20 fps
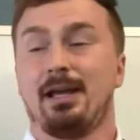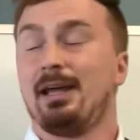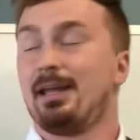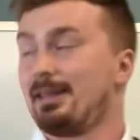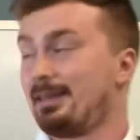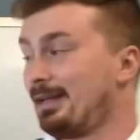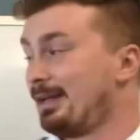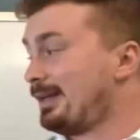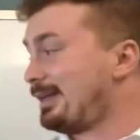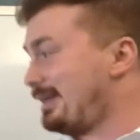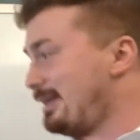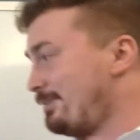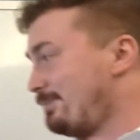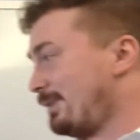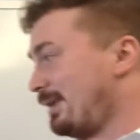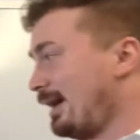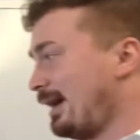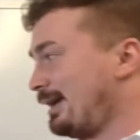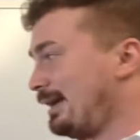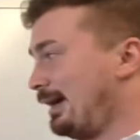then keep
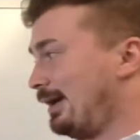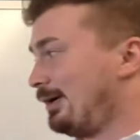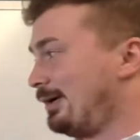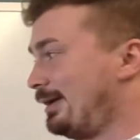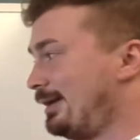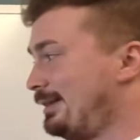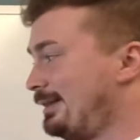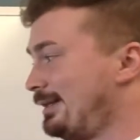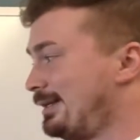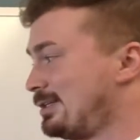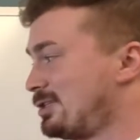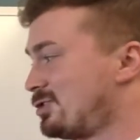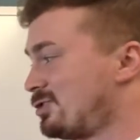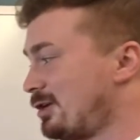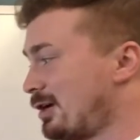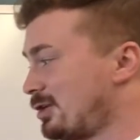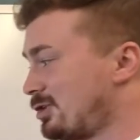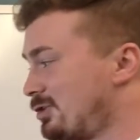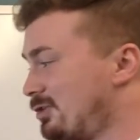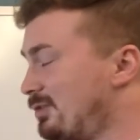an eye out in the
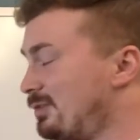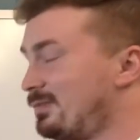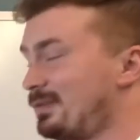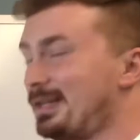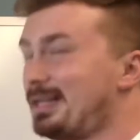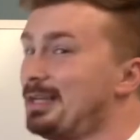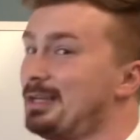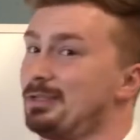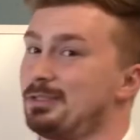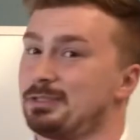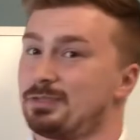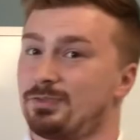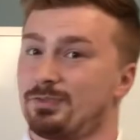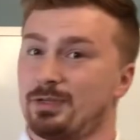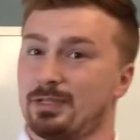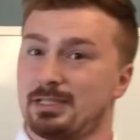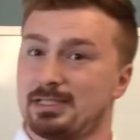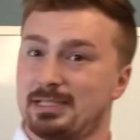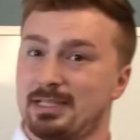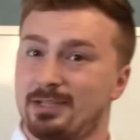instructional videos for
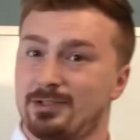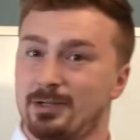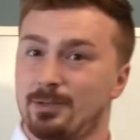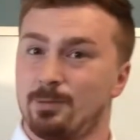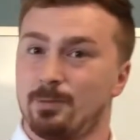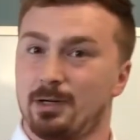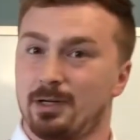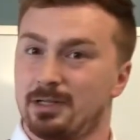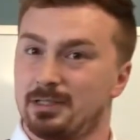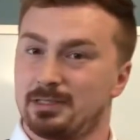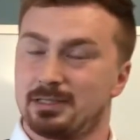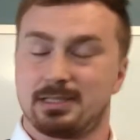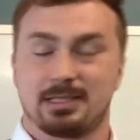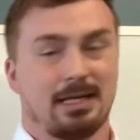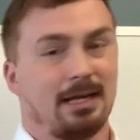the secret words.